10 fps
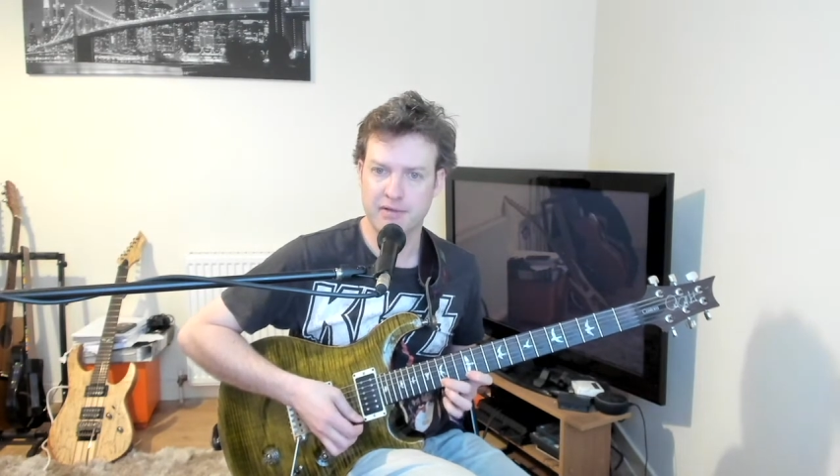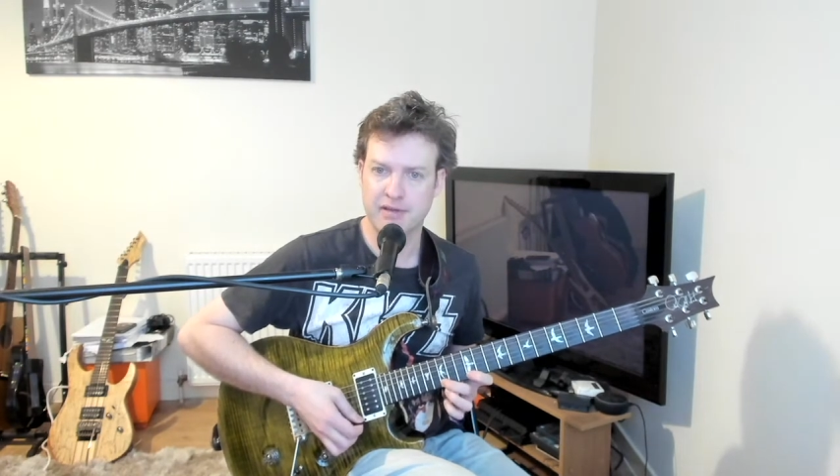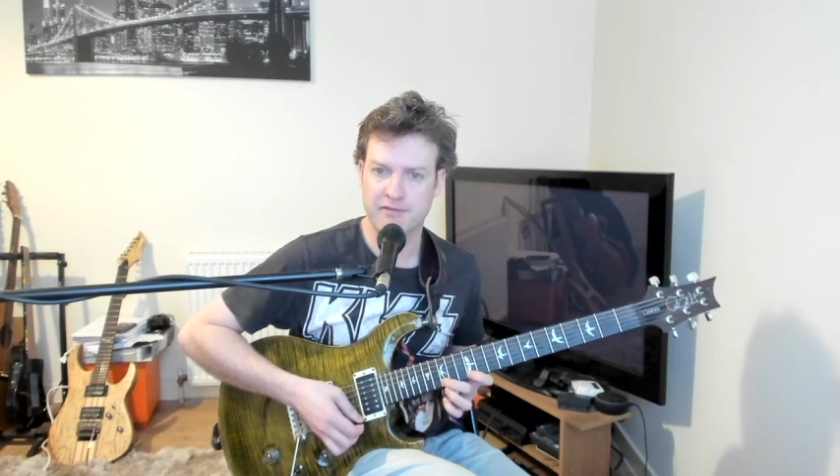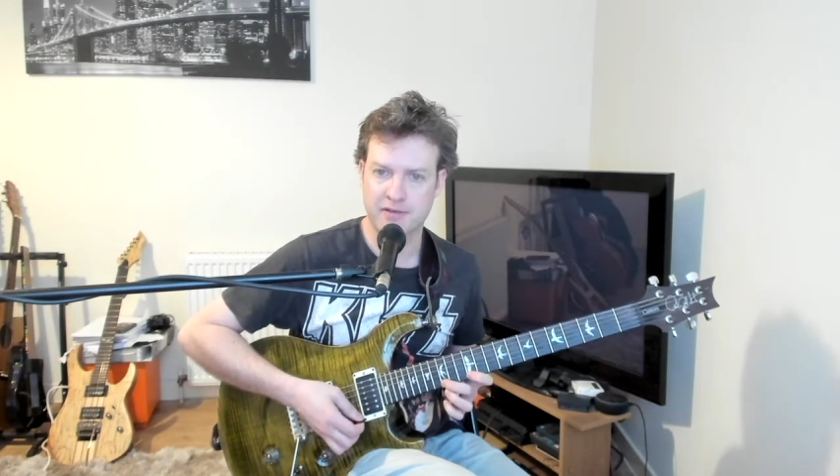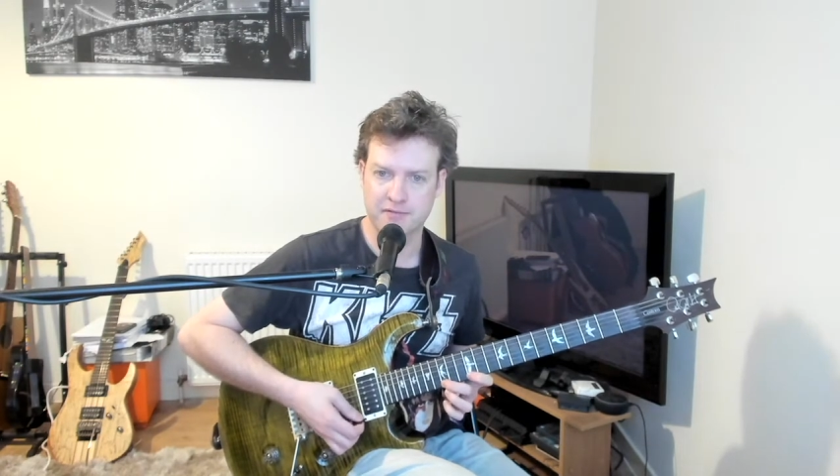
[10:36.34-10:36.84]

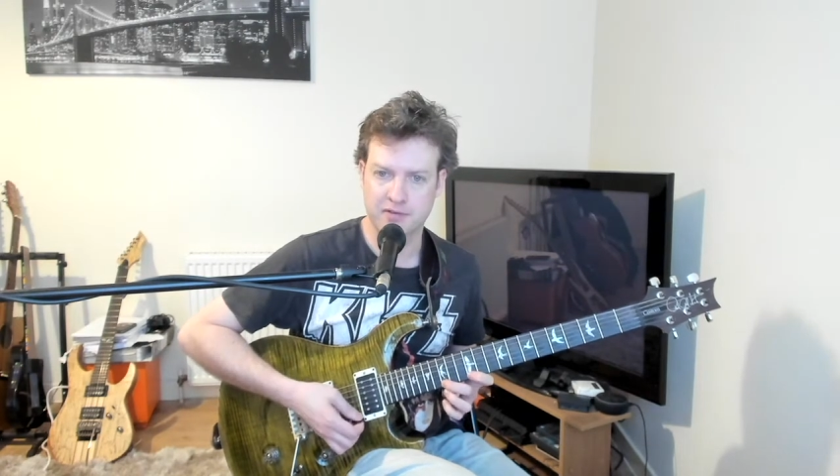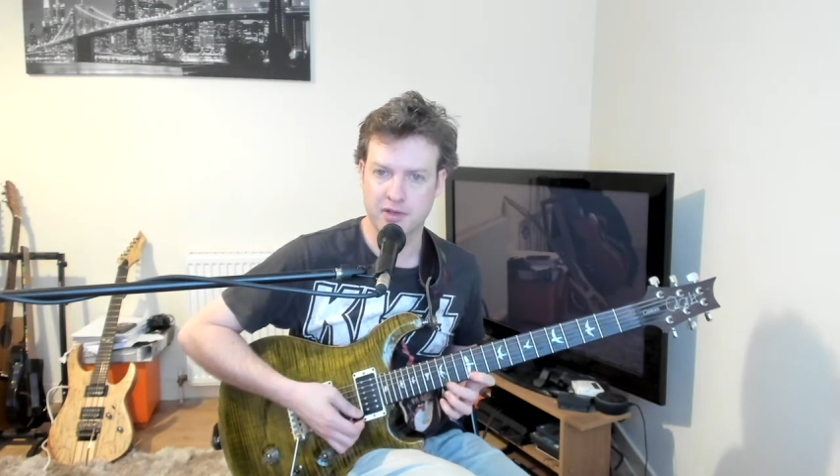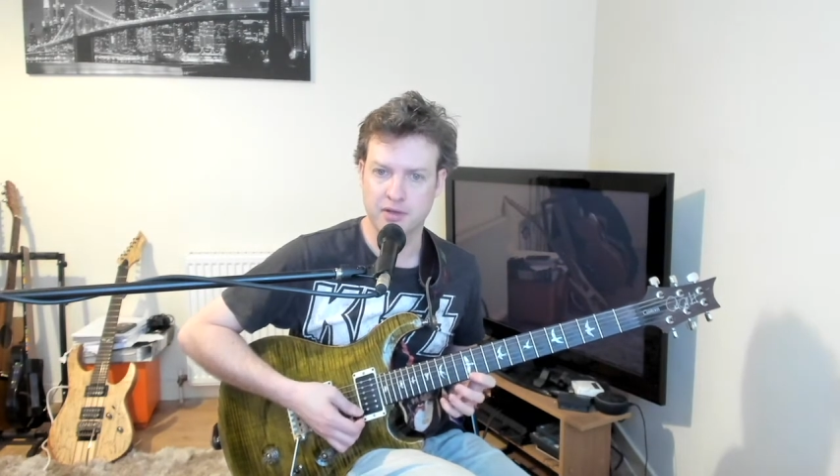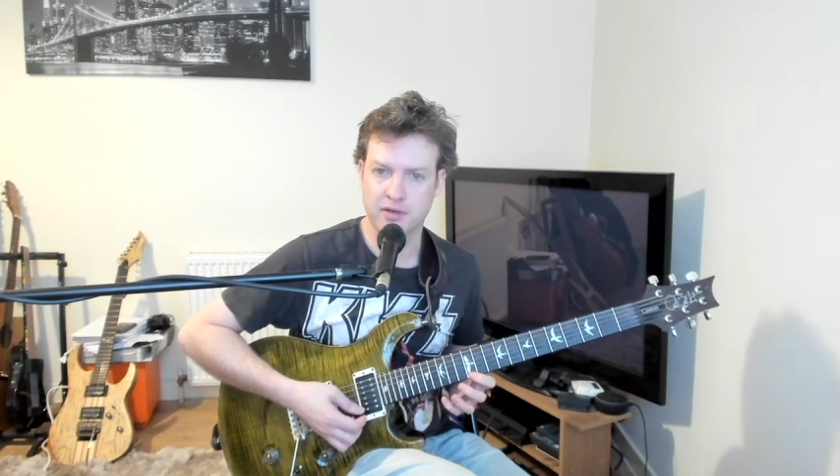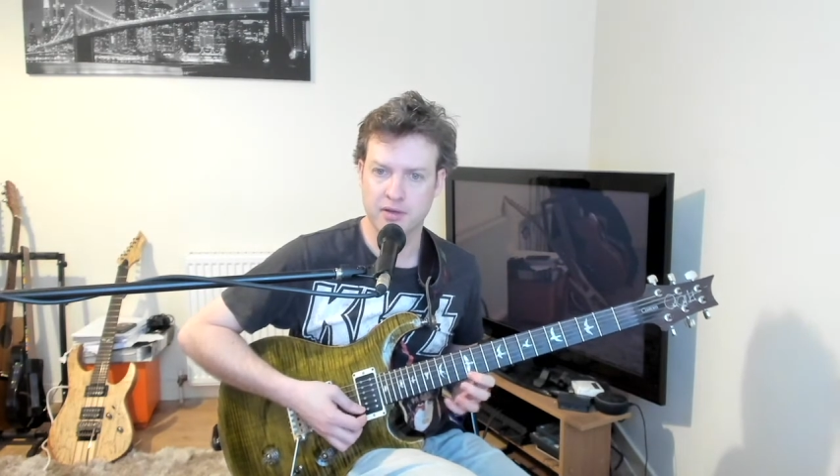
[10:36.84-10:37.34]
15,
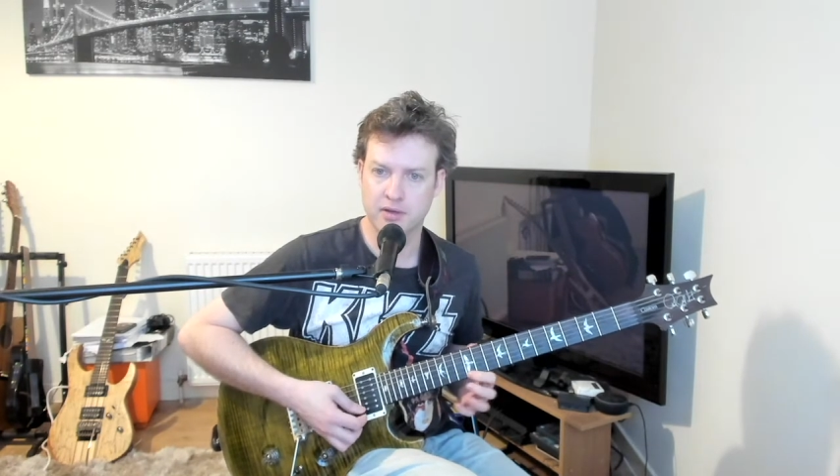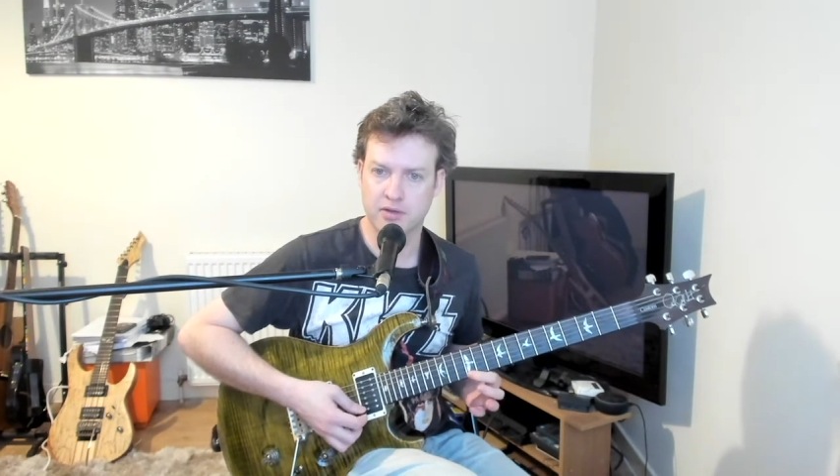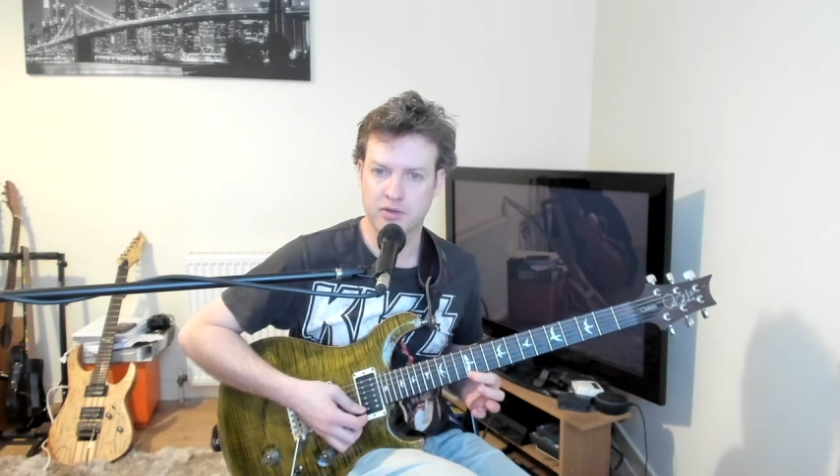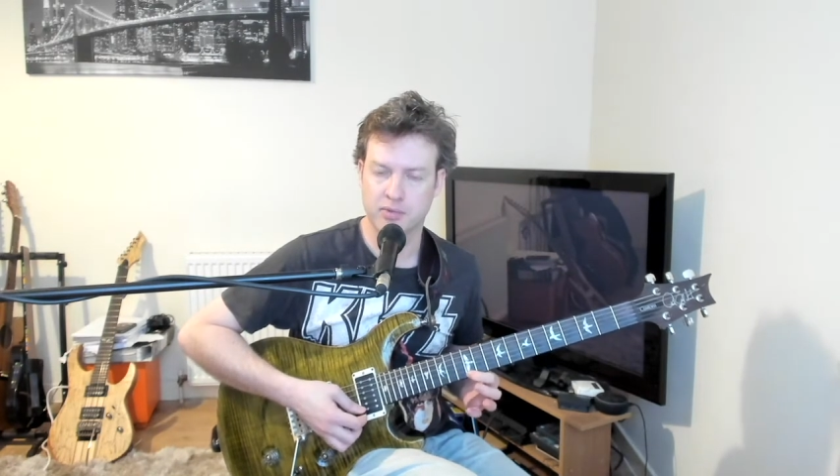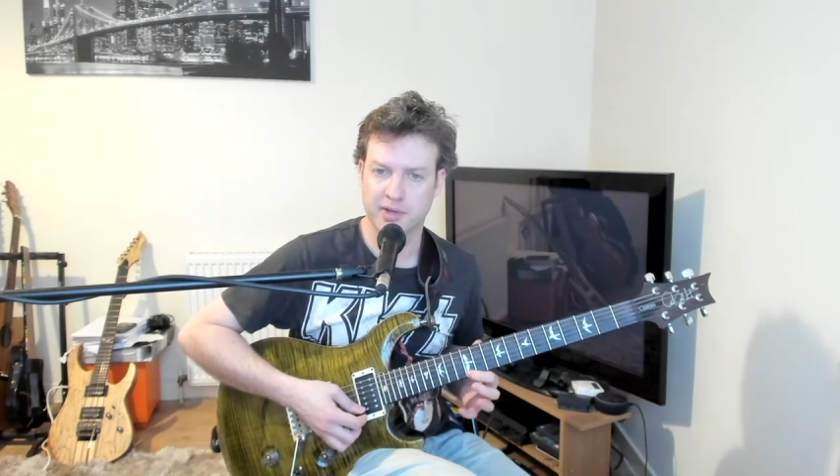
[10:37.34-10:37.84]

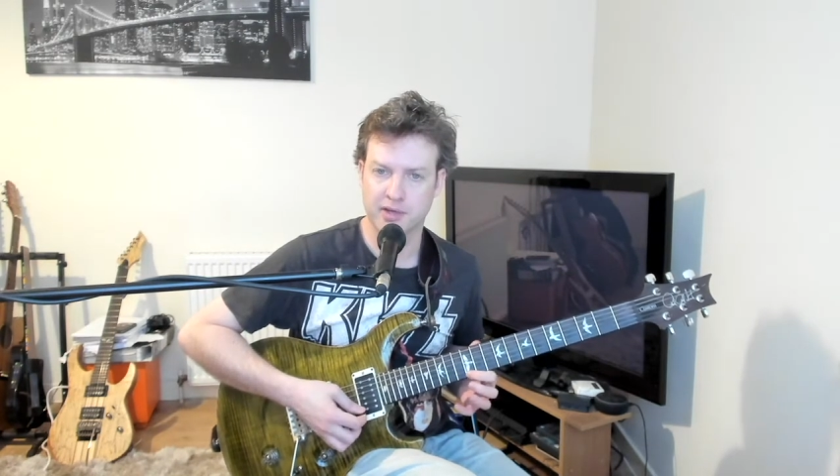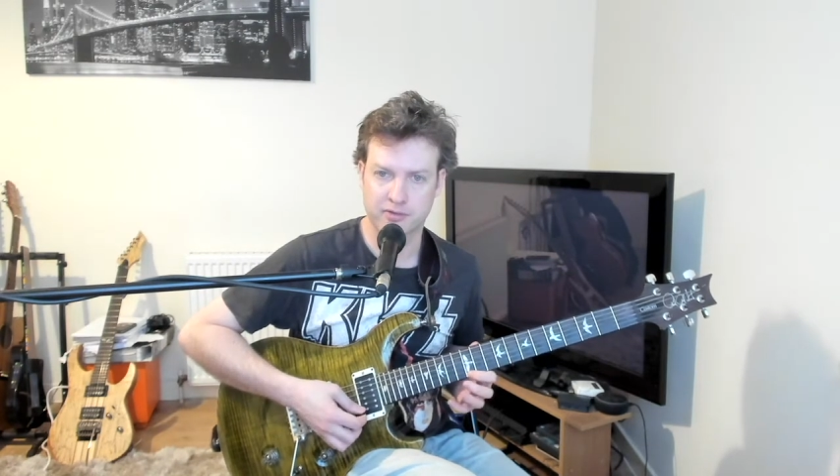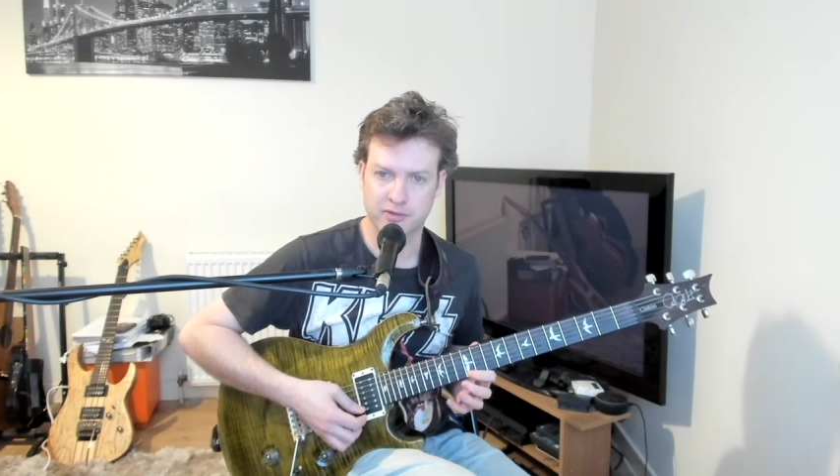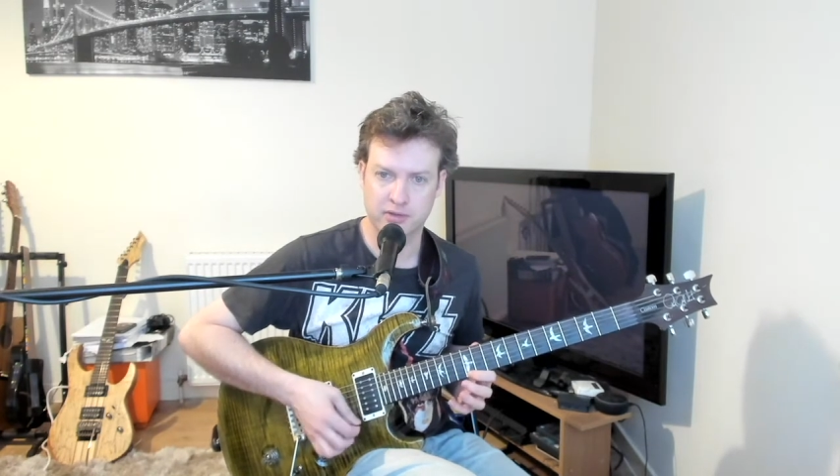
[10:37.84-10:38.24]
12.